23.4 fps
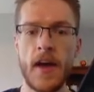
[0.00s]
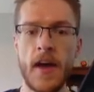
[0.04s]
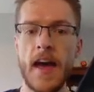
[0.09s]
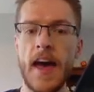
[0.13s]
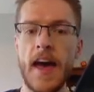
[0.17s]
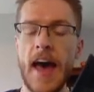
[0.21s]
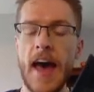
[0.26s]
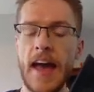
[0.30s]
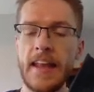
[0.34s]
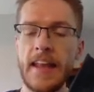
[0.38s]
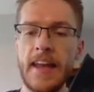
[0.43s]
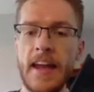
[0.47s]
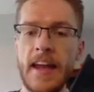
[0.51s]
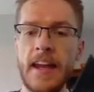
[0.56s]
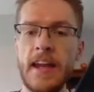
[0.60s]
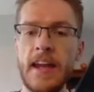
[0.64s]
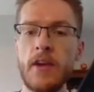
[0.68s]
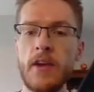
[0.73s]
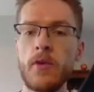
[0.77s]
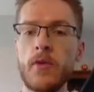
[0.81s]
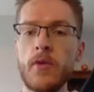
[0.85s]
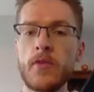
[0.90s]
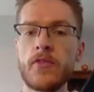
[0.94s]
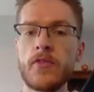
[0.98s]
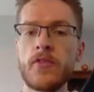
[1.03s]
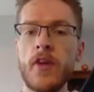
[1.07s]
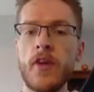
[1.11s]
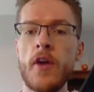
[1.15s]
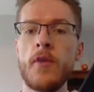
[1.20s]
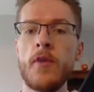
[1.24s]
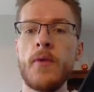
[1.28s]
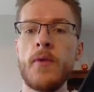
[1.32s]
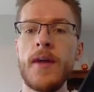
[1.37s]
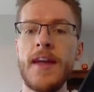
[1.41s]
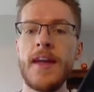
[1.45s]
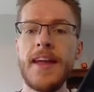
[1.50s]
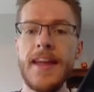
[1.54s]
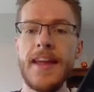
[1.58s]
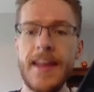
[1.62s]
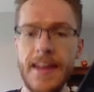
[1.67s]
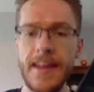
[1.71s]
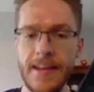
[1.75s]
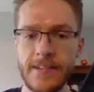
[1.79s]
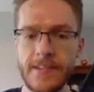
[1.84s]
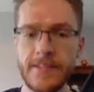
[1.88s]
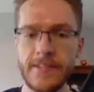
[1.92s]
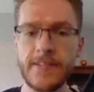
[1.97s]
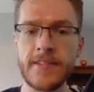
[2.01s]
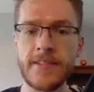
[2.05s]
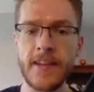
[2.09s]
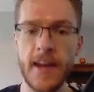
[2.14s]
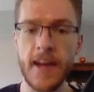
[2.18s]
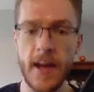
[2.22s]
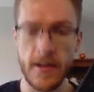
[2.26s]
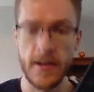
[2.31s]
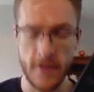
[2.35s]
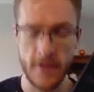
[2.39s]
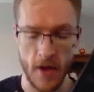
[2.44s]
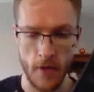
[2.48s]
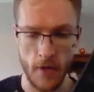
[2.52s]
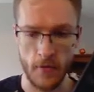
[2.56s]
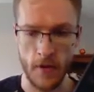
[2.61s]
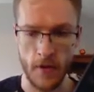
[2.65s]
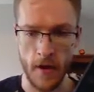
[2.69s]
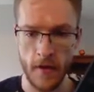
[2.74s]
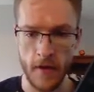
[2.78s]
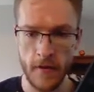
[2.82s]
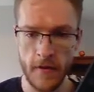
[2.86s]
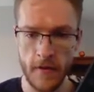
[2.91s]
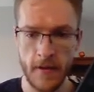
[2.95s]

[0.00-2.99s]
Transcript: And then he also eats a donut,